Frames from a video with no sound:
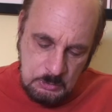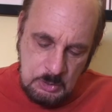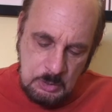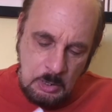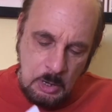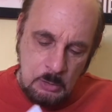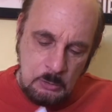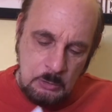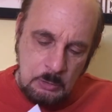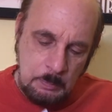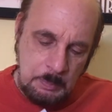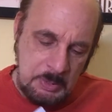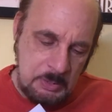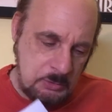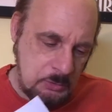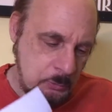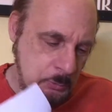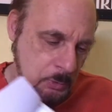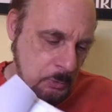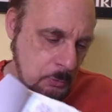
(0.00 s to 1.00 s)
colored her
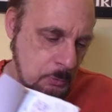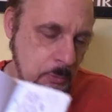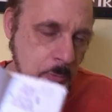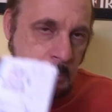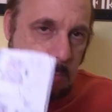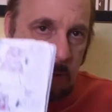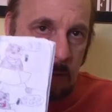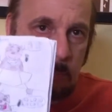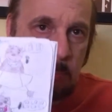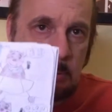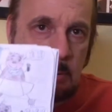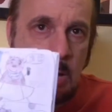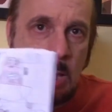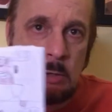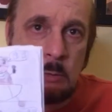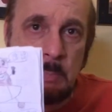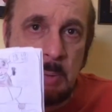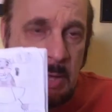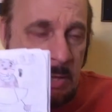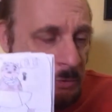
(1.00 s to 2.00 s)
pictures with
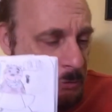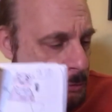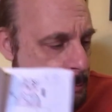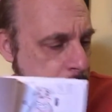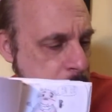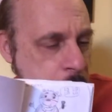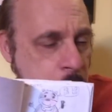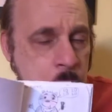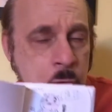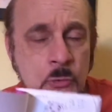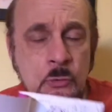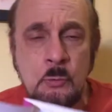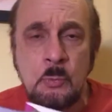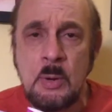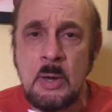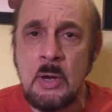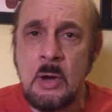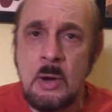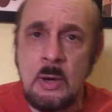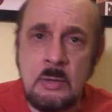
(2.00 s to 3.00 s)
colored pencil, but you can use
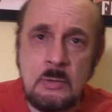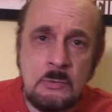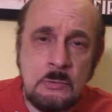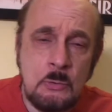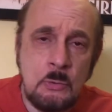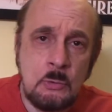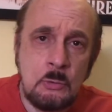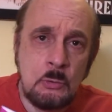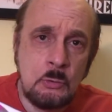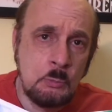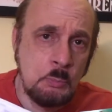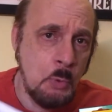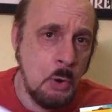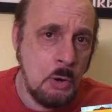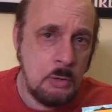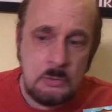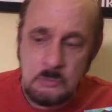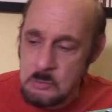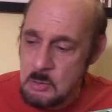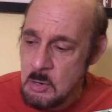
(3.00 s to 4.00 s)
crayons, you can use
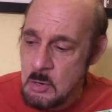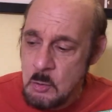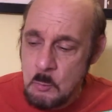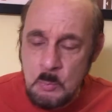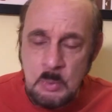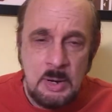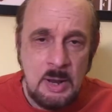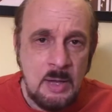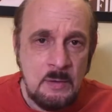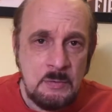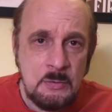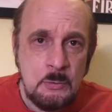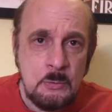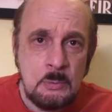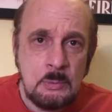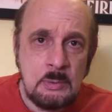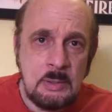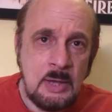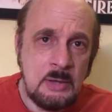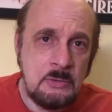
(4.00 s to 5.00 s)
markers, whatever you
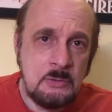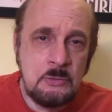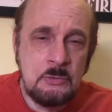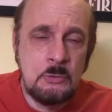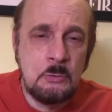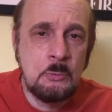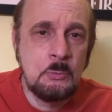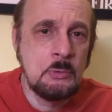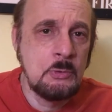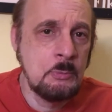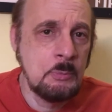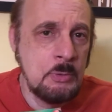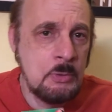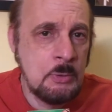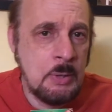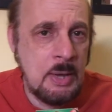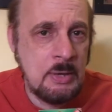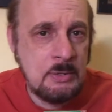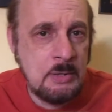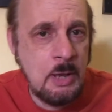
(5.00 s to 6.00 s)
like to do when
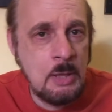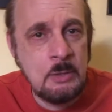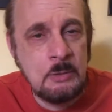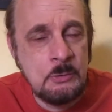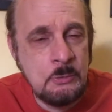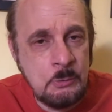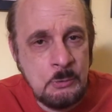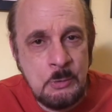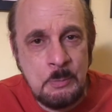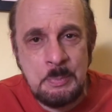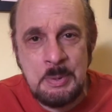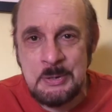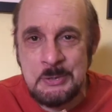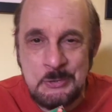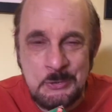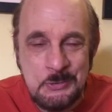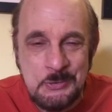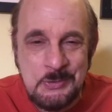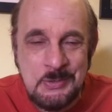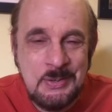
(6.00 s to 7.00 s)
you add color to your
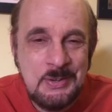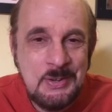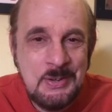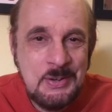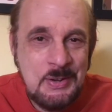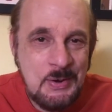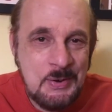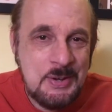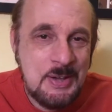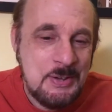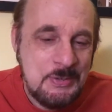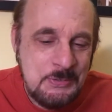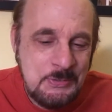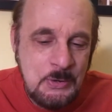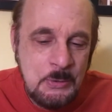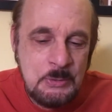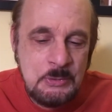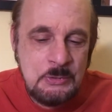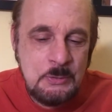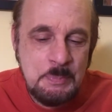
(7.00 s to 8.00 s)
pictures. Okay,
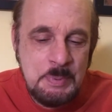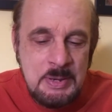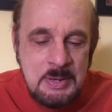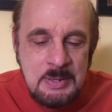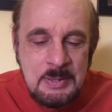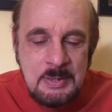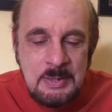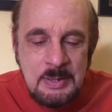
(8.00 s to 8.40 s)
so it should be,